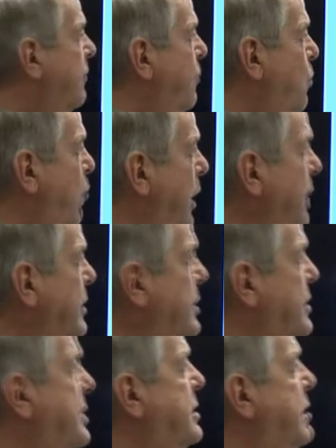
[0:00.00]

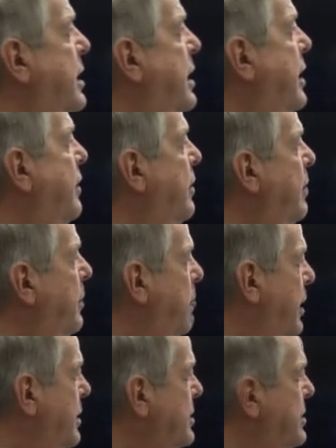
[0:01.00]
rates
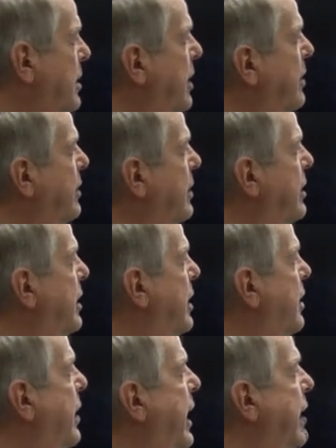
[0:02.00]
based on the
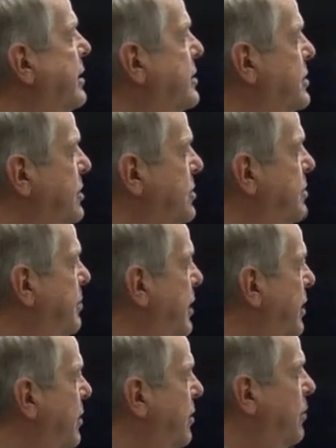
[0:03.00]
Ag Decision
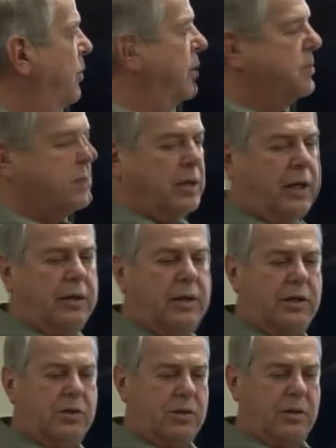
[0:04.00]
Maker website
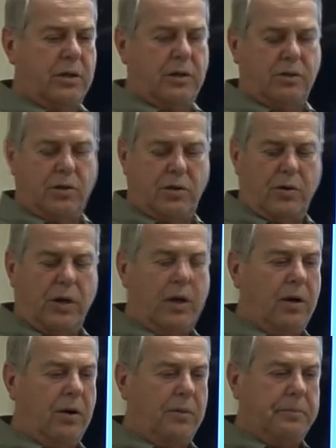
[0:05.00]
that's shown
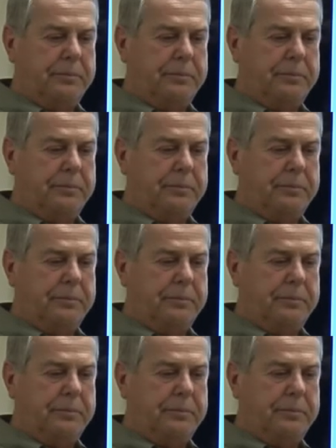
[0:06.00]
here.